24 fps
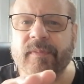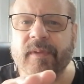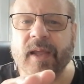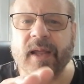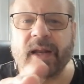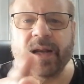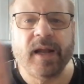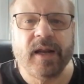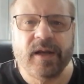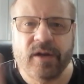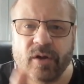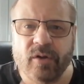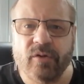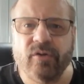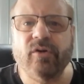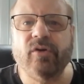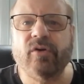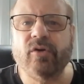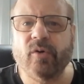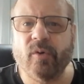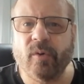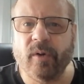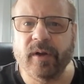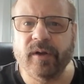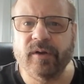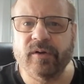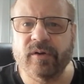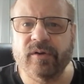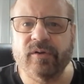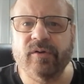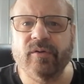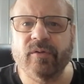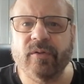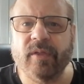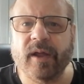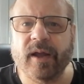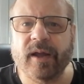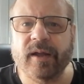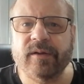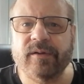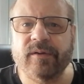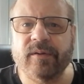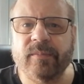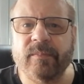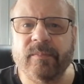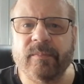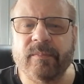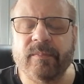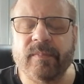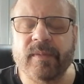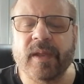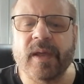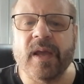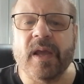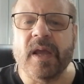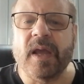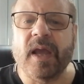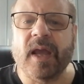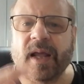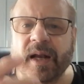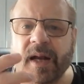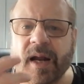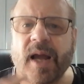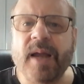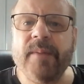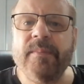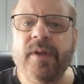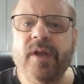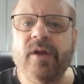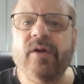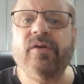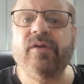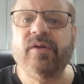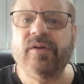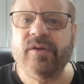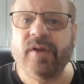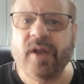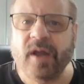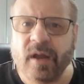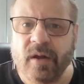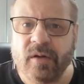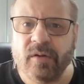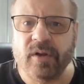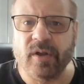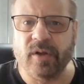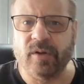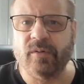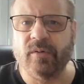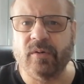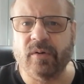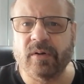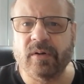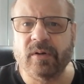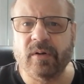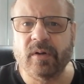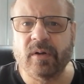And I know you're going to do that. And I'm here to tell you,